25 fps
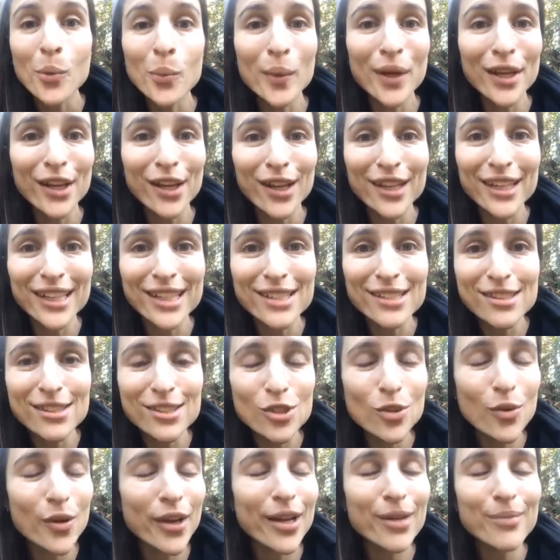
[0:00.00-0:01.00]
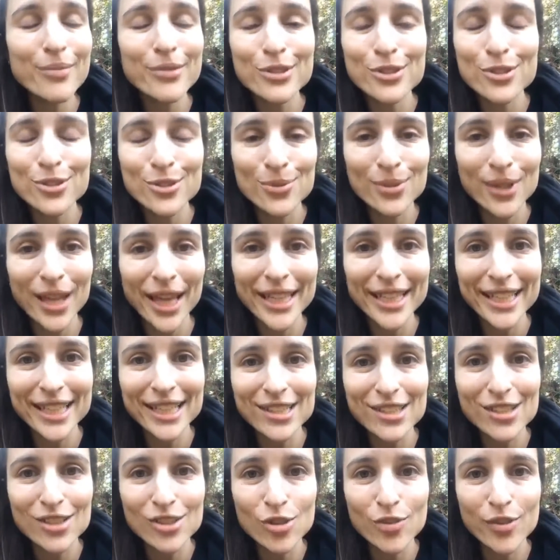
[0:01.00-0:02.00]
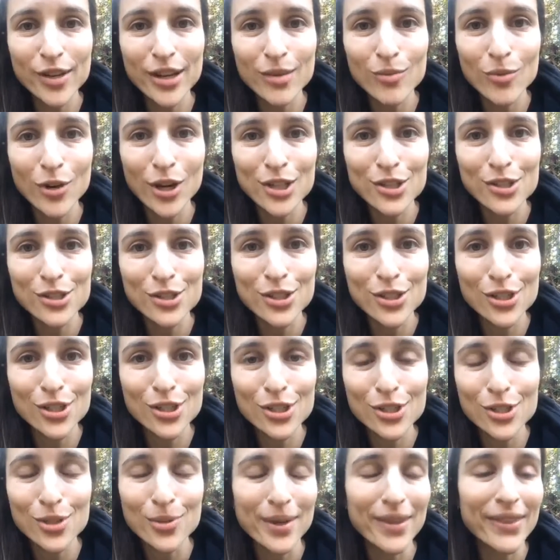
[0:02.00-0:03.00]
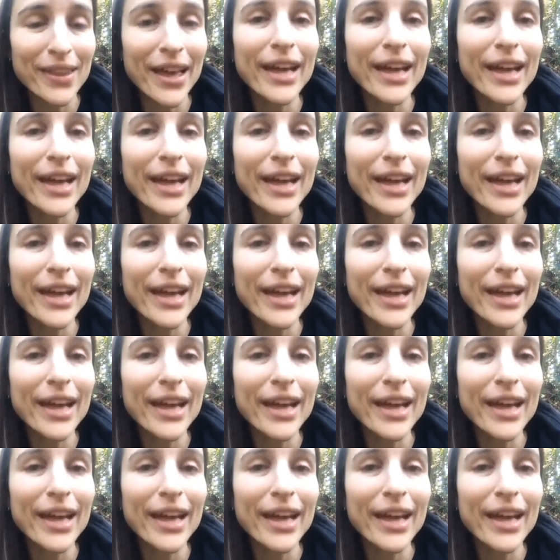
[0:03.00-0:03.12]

When on Instagram, do like Instagram wants you to do.